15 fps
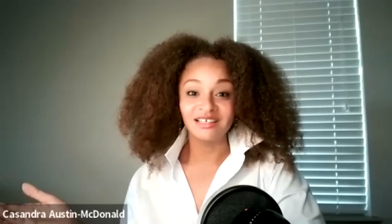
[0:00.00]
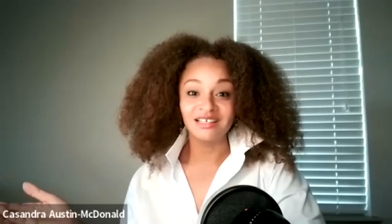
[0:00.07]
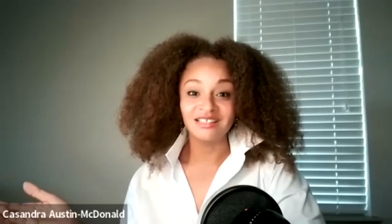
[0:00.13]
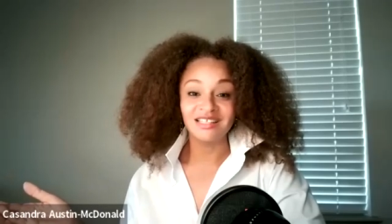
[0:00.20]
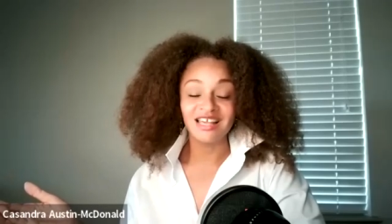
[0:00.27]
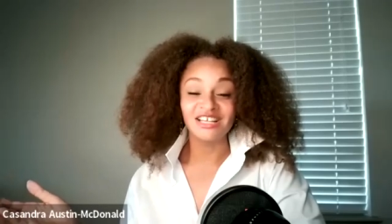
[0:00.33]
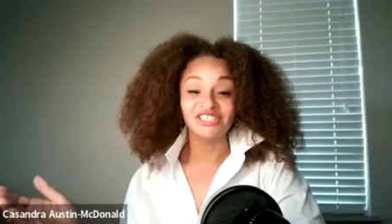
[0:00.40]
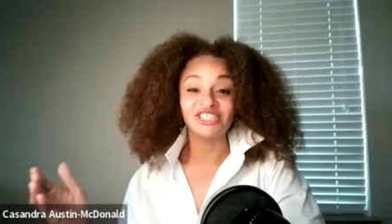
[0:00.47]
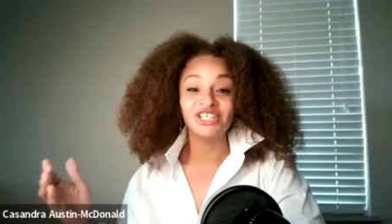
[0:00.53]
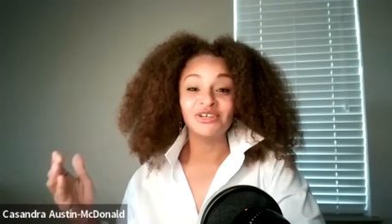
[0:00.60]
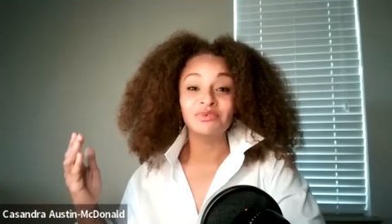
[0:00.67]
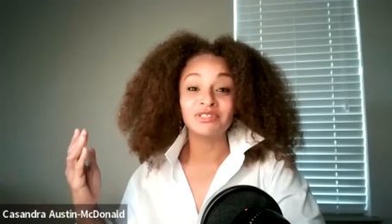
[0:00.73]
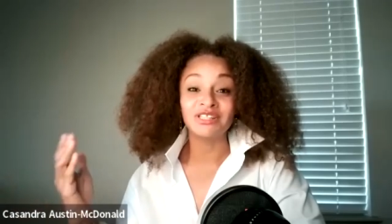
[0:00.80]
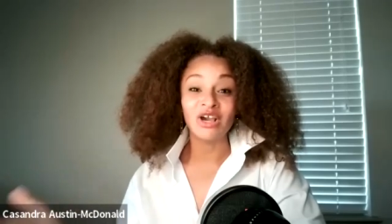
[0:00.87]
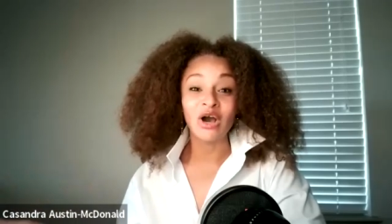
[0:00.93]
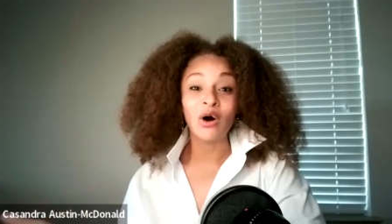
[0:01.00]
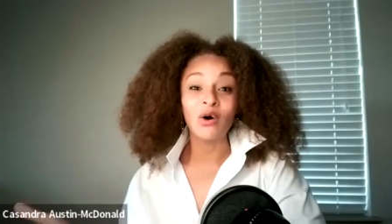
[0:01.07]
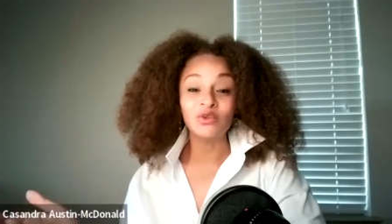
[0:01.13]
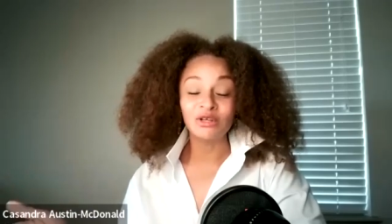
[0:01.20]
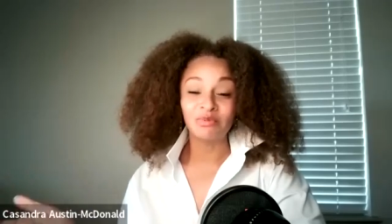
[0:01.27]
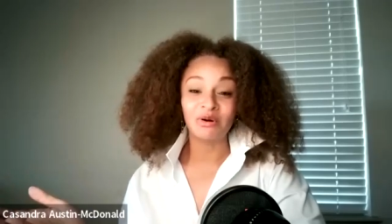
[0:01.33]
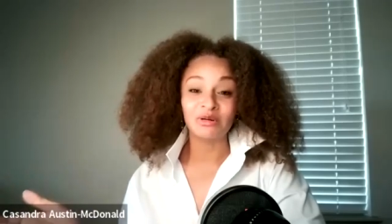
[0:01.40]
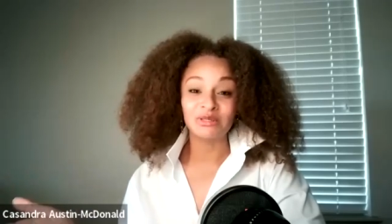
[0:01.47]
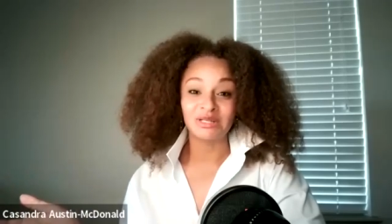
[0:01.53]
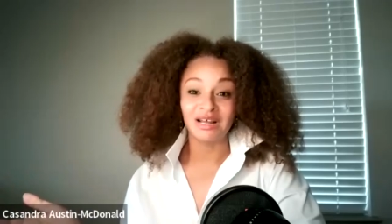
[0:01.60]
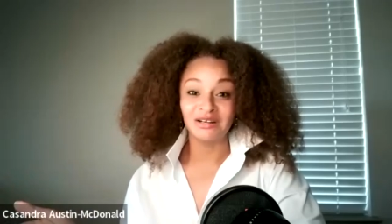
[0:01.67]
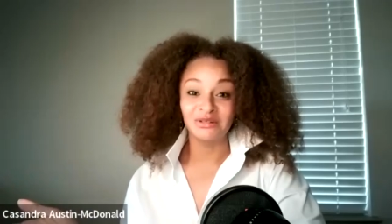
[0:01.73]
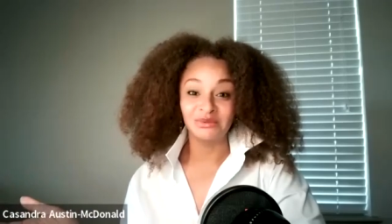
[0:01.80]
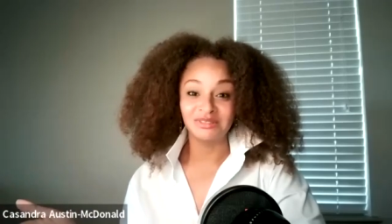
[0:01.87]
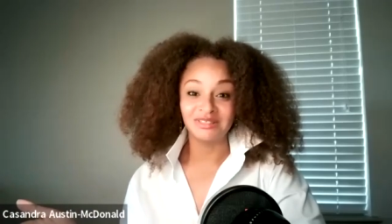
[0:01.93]
colleagues, and she was the only
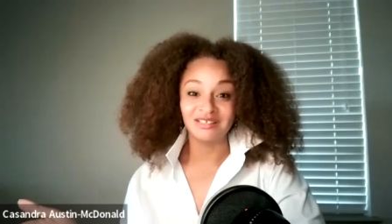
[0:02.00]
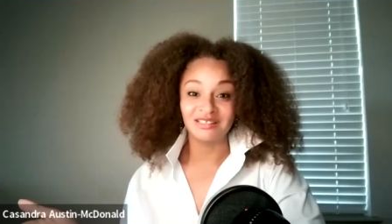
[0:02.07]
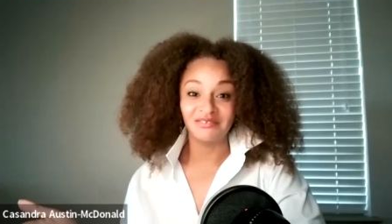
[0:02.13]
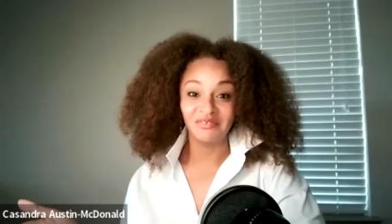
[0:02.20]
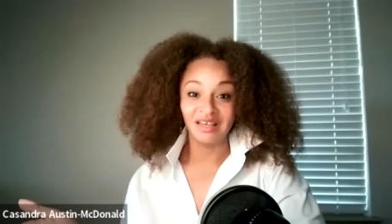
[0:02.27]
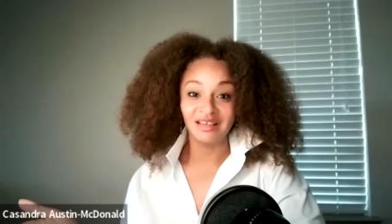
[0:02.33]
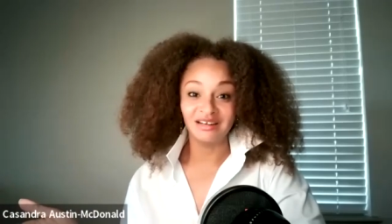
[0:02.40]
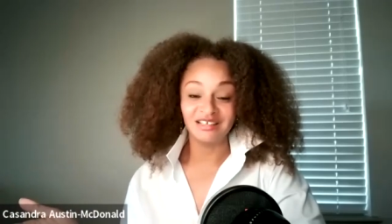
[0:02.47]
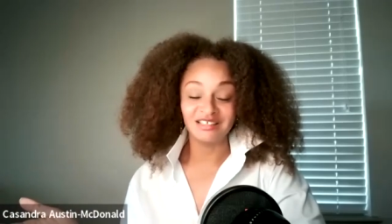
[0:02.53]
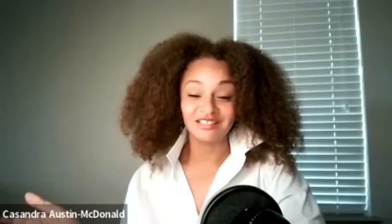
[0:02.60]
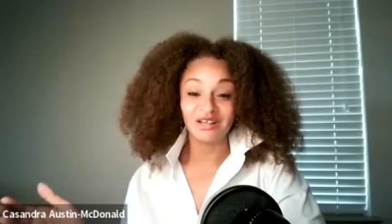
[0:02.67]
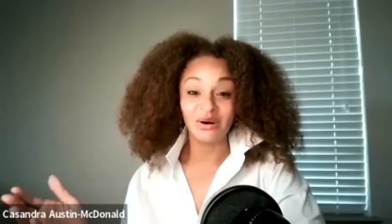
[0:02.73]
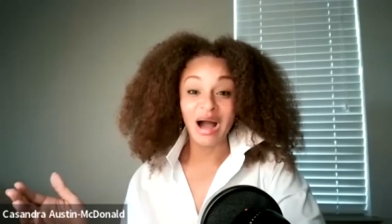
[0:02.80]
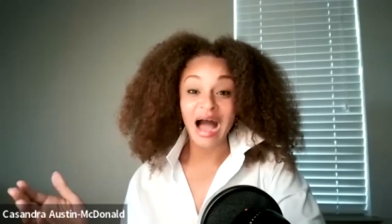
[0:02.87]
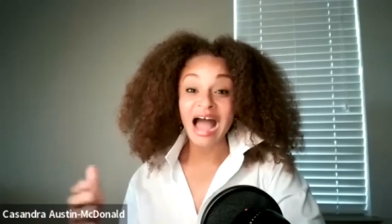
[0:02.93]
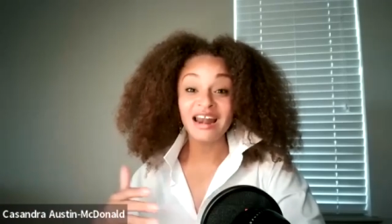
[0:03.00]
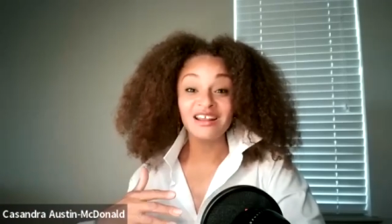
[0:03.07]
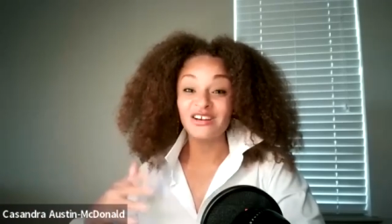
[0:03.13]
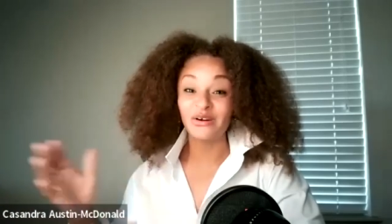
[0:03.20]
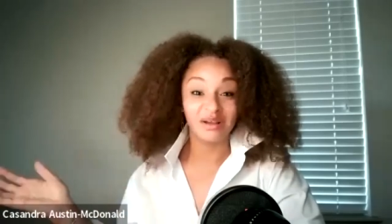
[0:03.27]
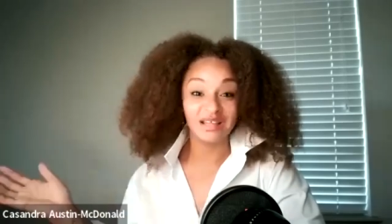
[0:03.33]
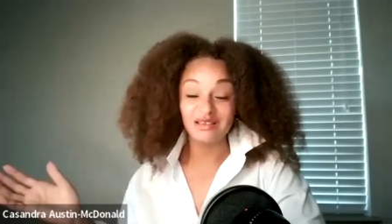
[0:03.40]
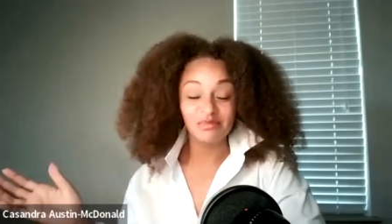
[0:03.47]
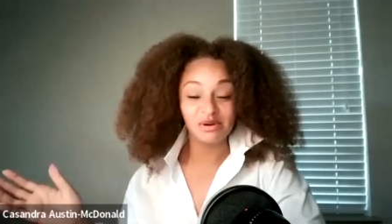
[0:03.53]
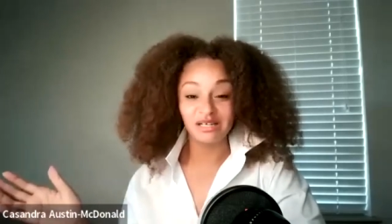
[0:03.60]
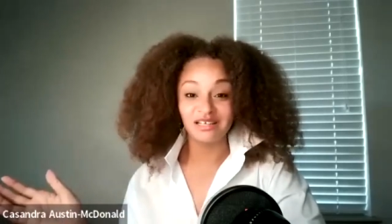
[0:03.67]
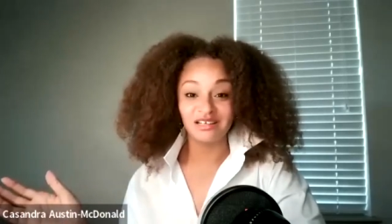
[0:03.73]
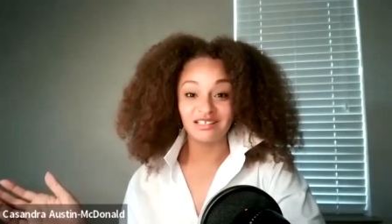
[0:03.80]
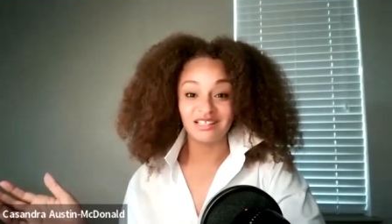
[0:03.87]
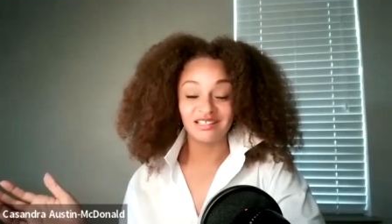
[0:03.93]
person I knew at this event. And so I didn't know
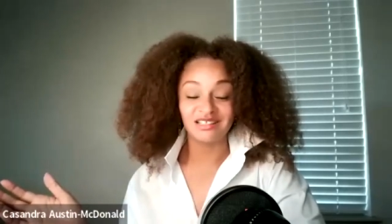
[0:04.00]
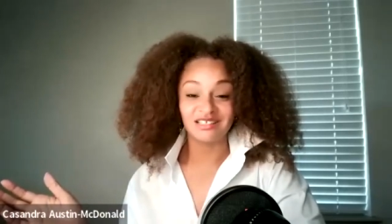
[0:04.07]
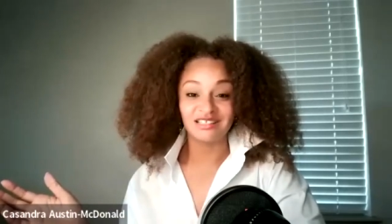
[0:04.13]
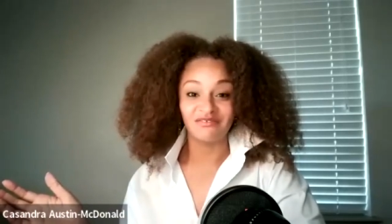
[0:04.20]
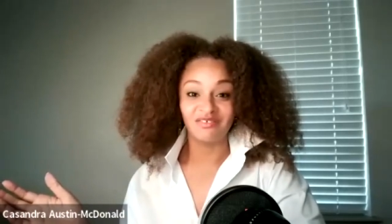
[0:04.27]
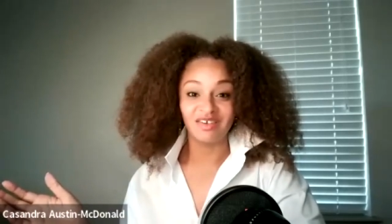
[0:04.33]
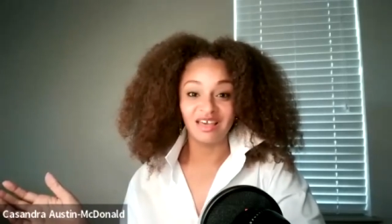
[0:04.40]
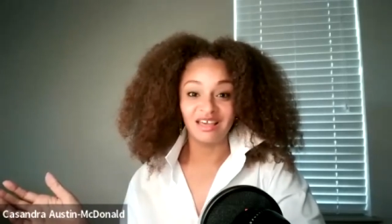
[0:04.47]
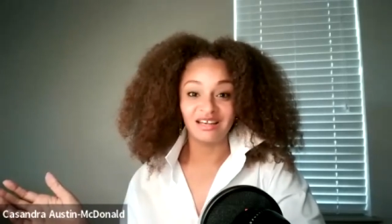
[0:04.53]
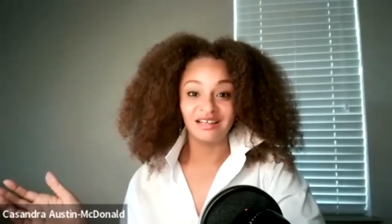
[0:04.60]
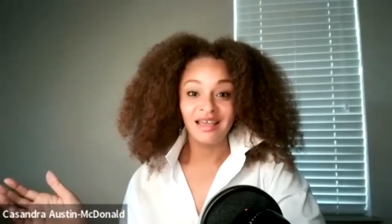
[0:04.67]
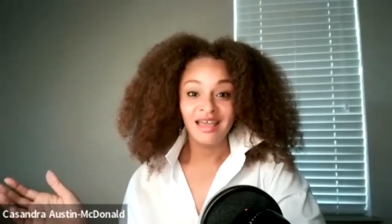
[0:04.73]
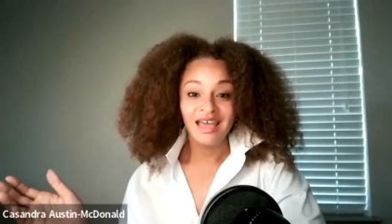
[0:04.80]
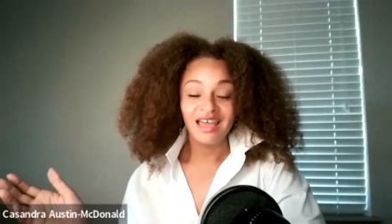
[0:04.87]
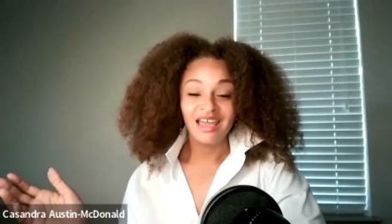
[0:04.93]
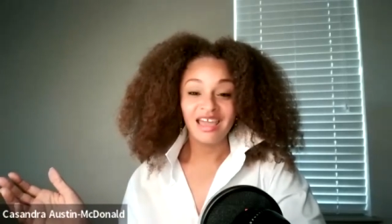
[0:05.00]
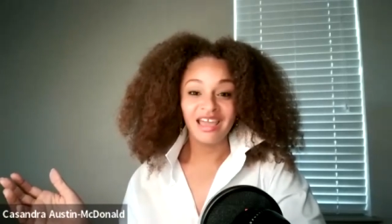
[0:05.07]
anybody else at this event.